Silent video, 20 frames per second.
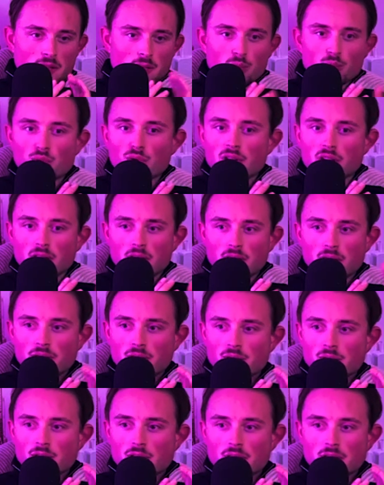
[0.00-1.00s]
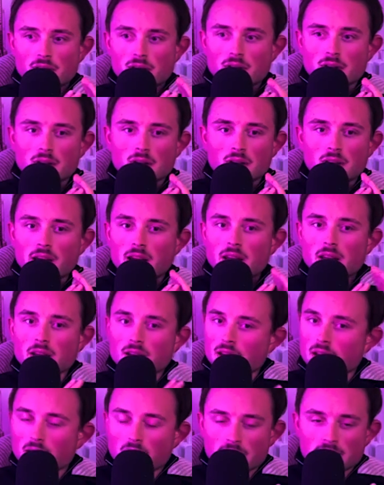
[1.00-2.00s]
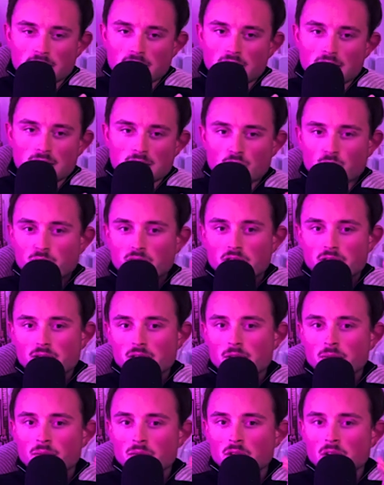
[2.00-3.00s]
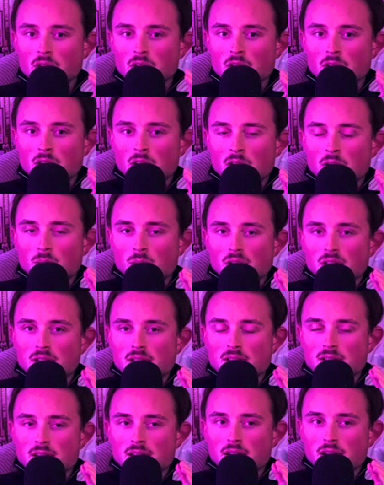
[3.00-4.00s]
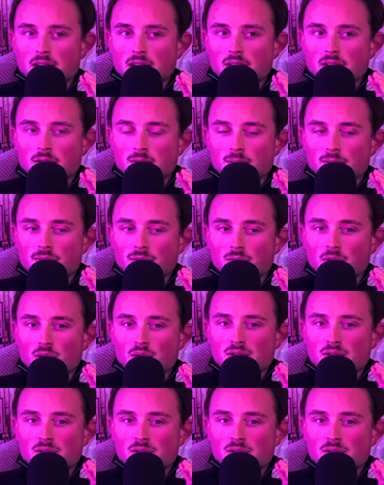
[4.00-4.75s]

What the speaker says: a brief, getting ideas or whatever. But it's like, you